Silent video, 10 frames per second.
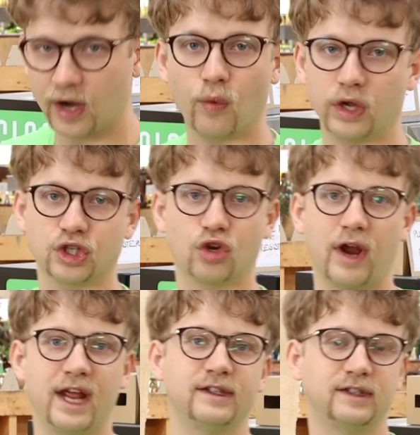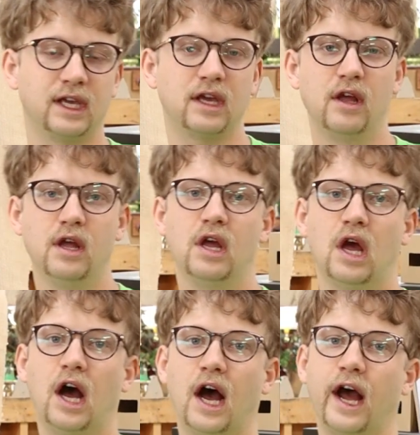and what's crazy
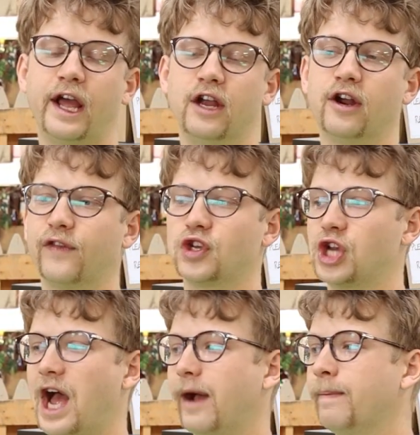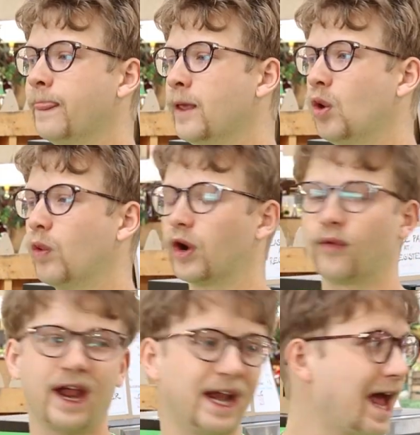here at the shop. We're
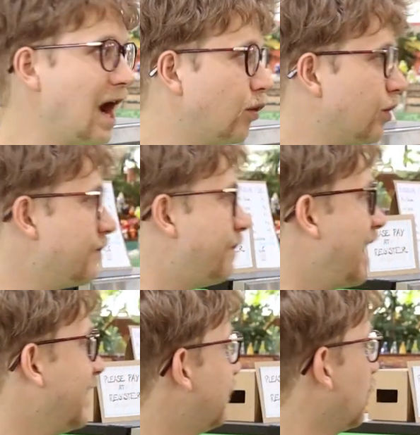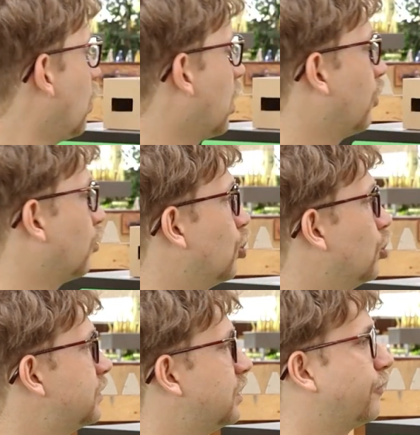right now repainting one of the
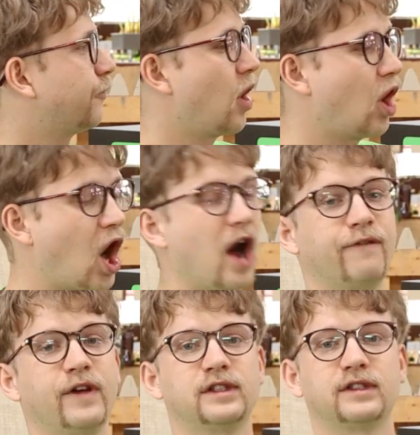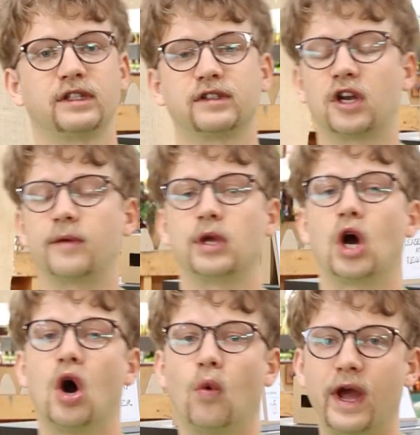rooms in the front office. It's going to be
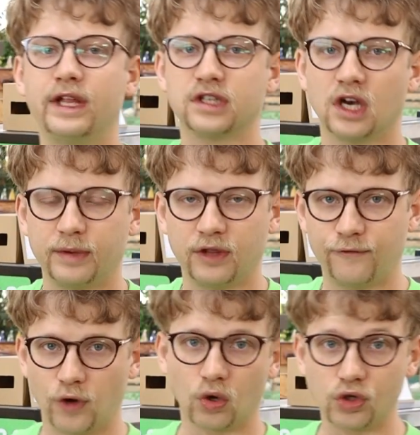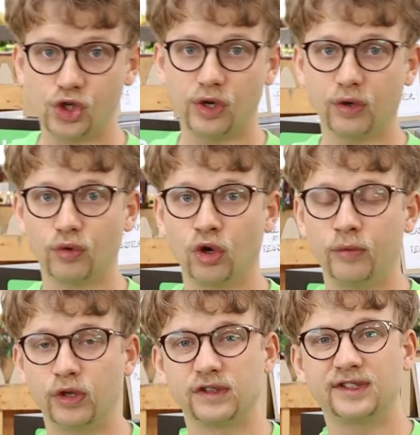all white. It's going to be the photo shooting
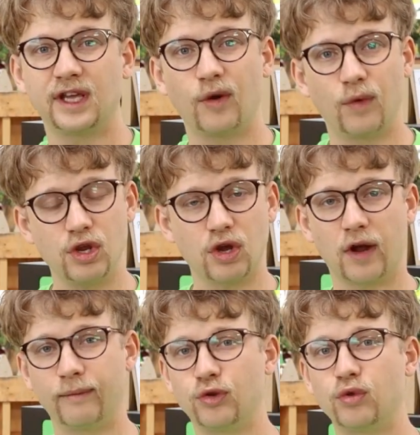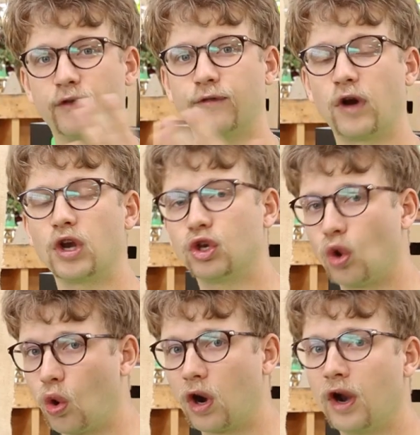room. You'll see it when you come through the front
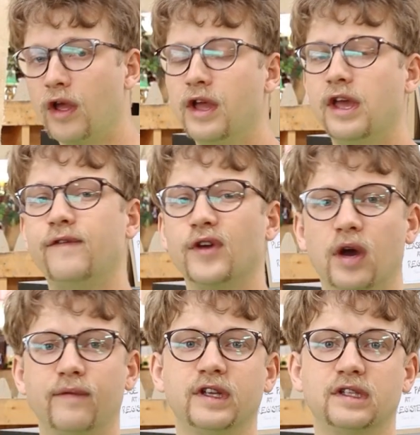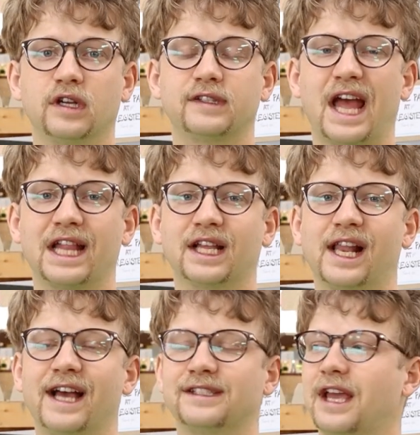door if you come visit us at the
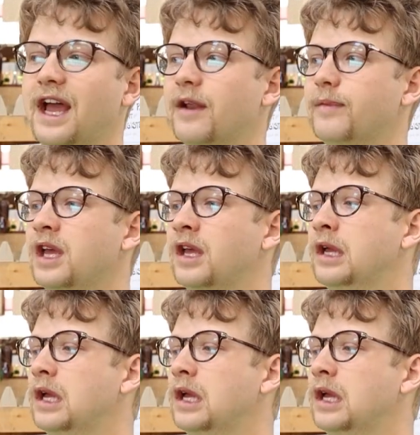Glass Academy.